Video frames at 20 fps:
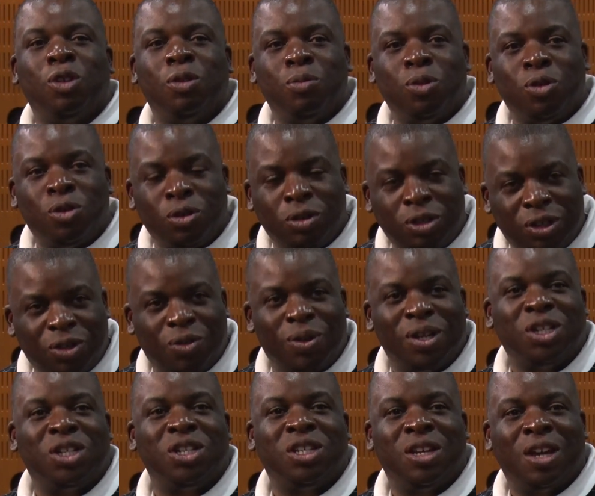more
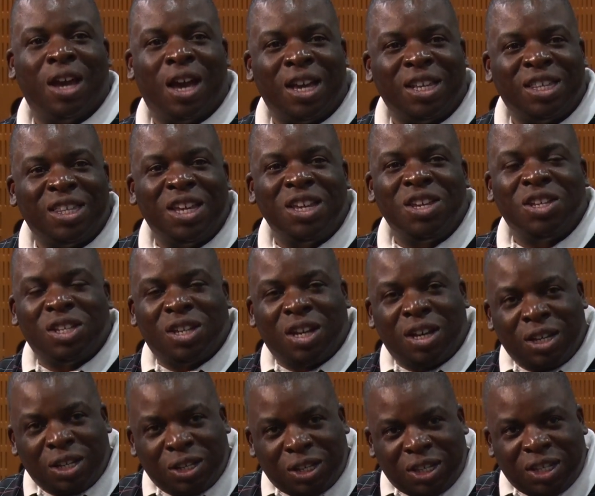questions you ask, then you
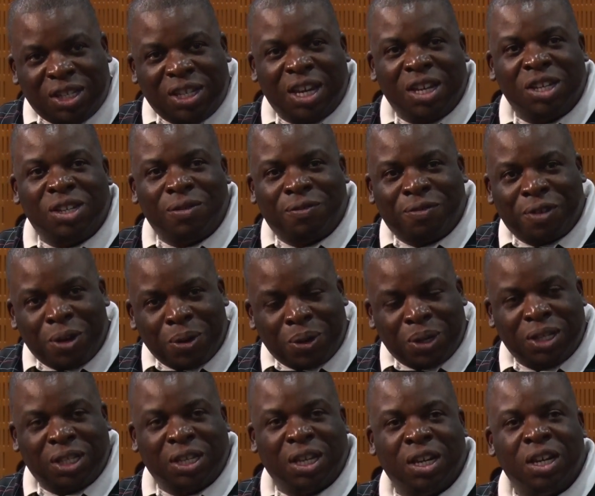start tend to
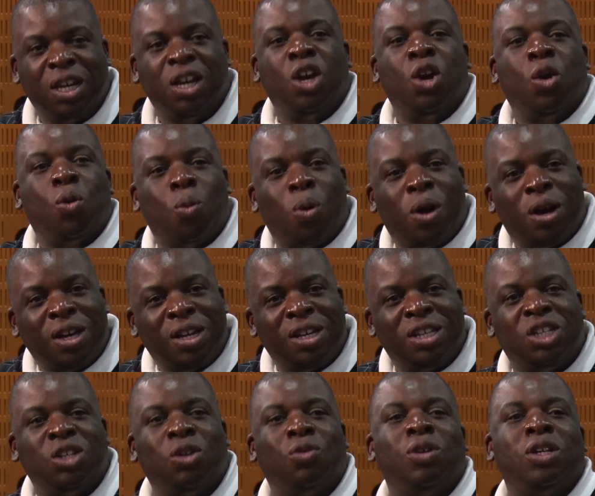focus in what
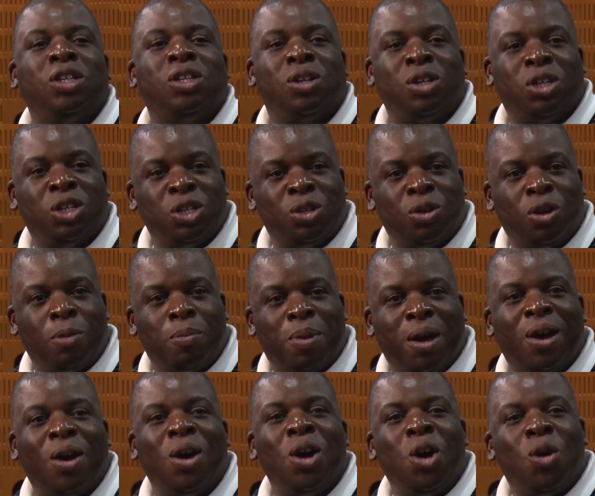is your research is all
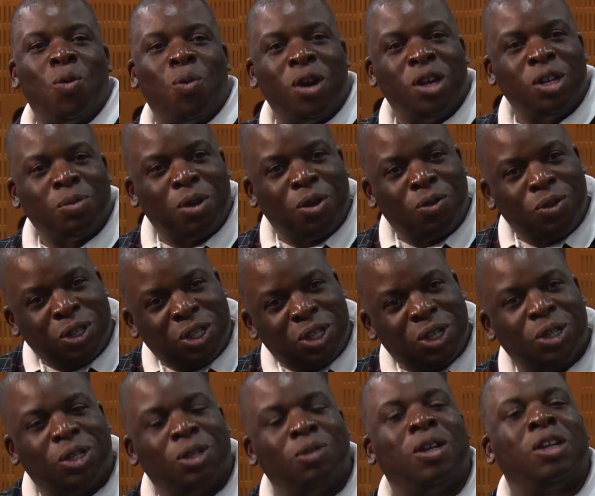about, what is my
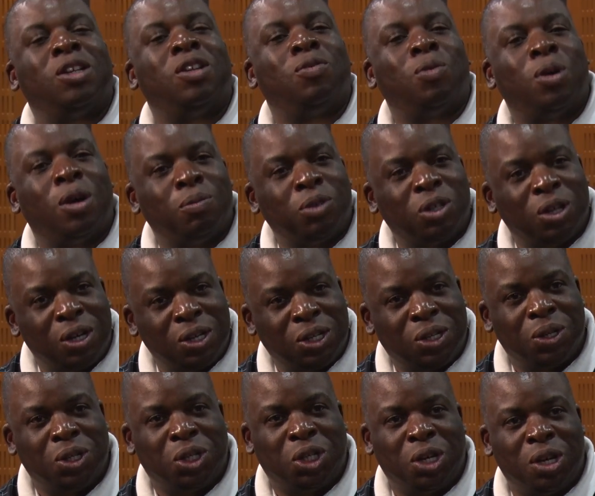research objective, what I'm trying
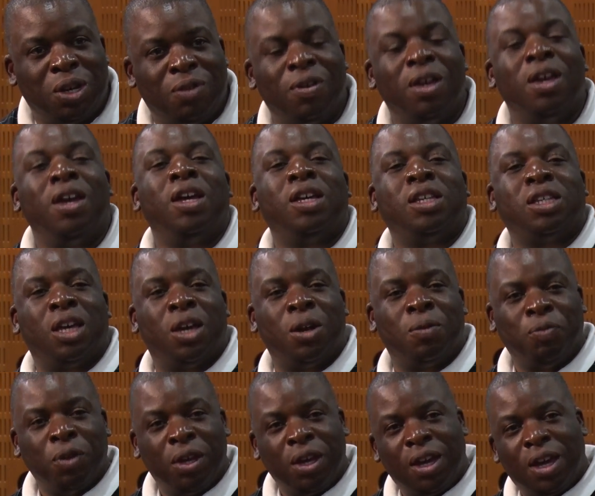to achieve.
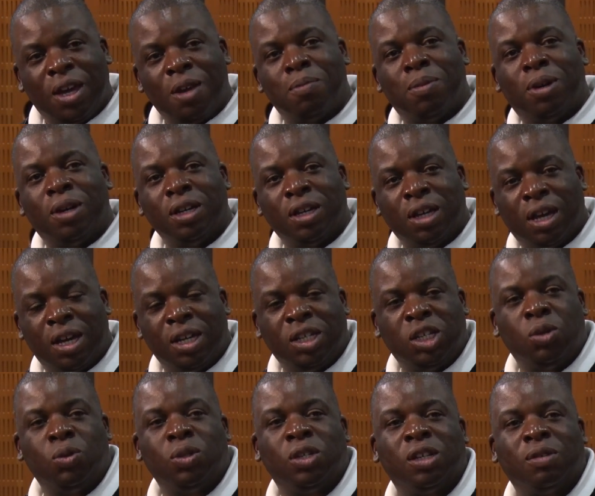So in my case,
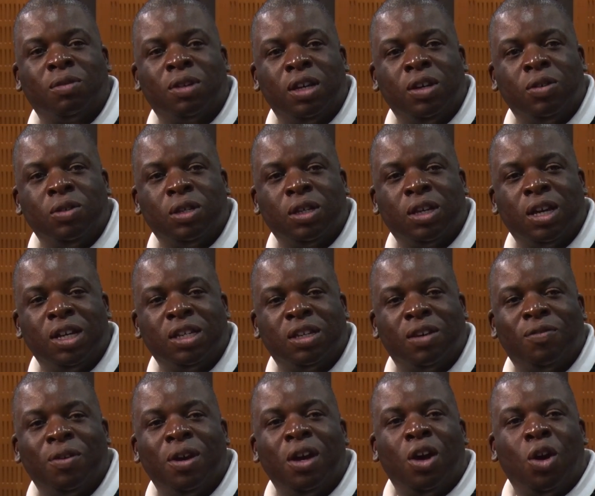it was a, it was a case
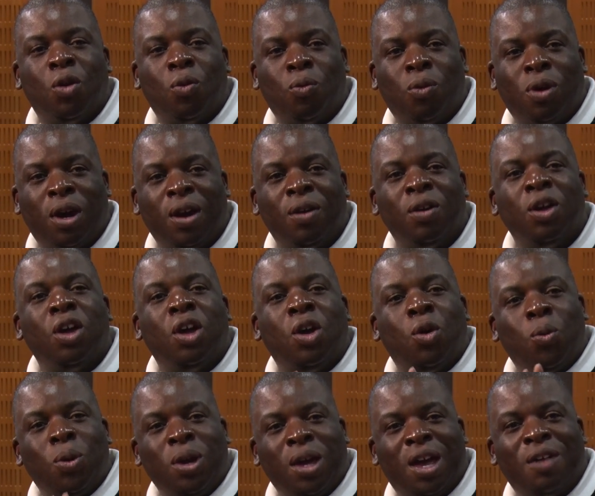of, right,
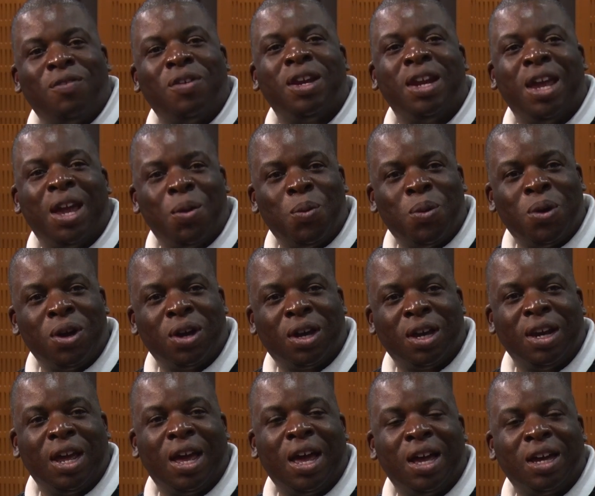we have a network
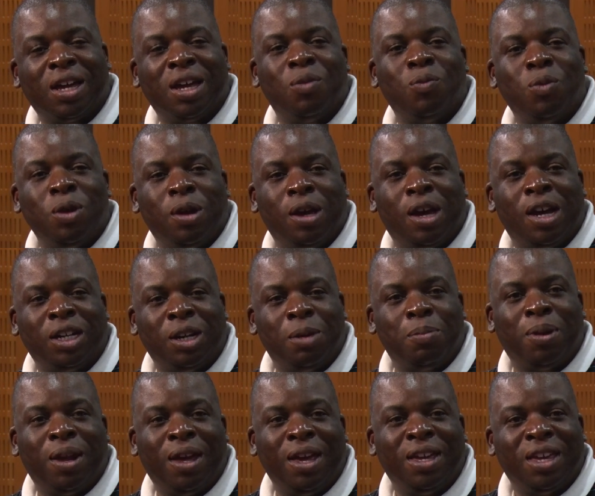and how can we actually
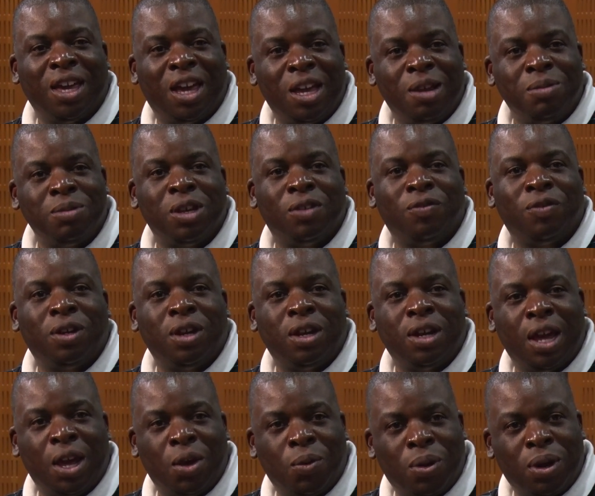play games over the
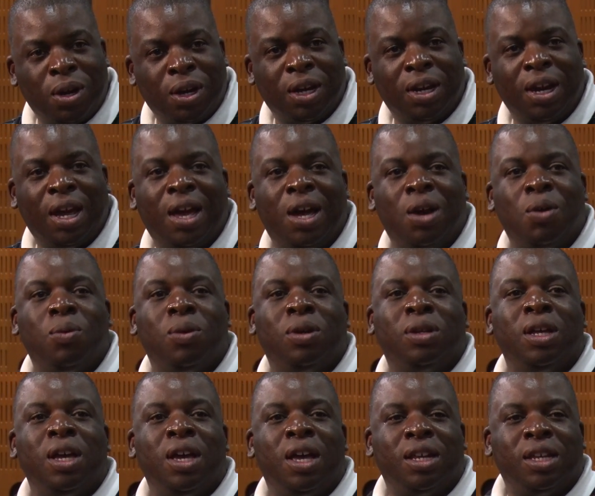network and how
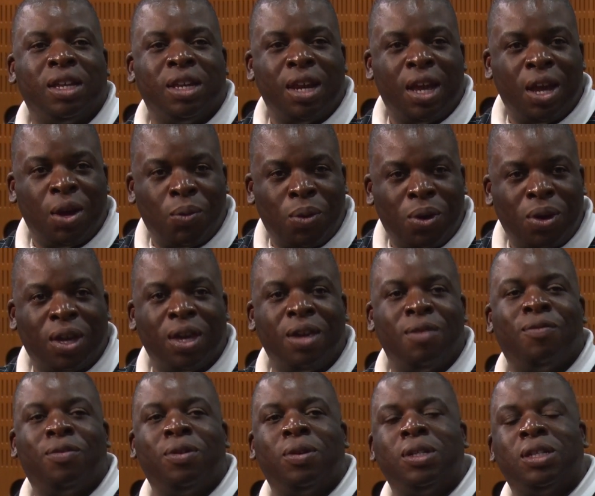will the network
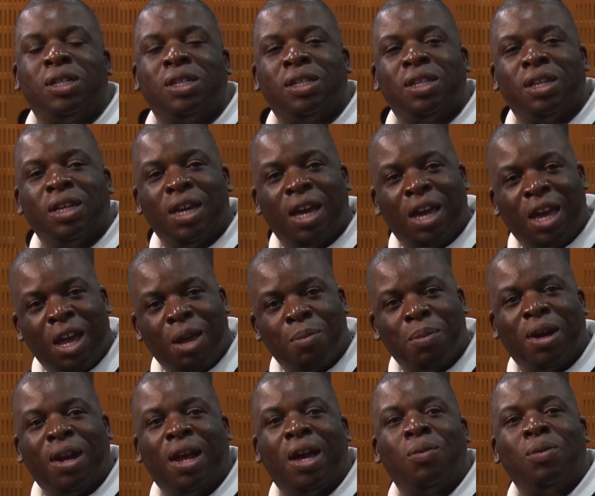influence the game
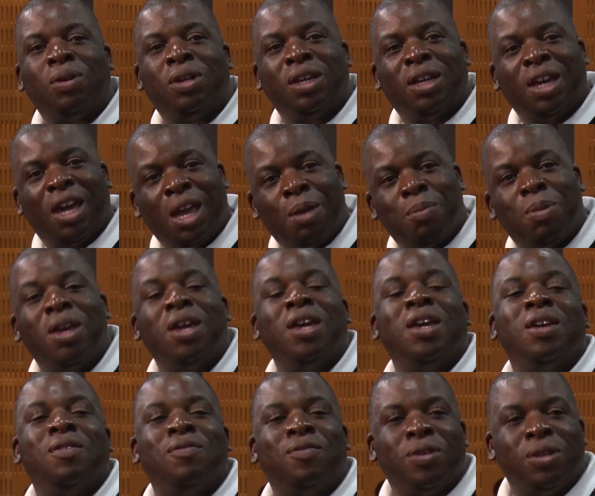and how will the game
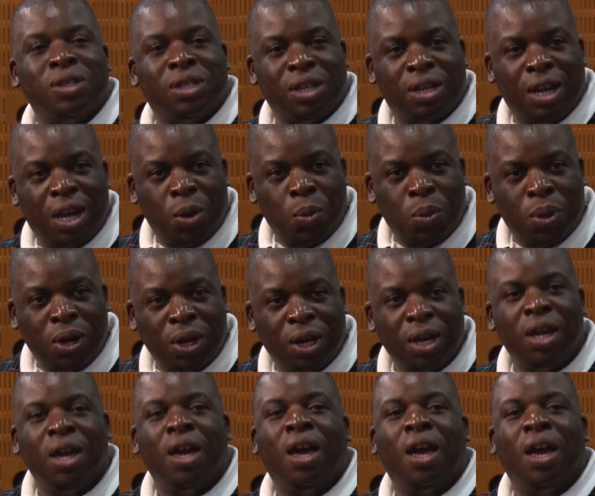influence the network?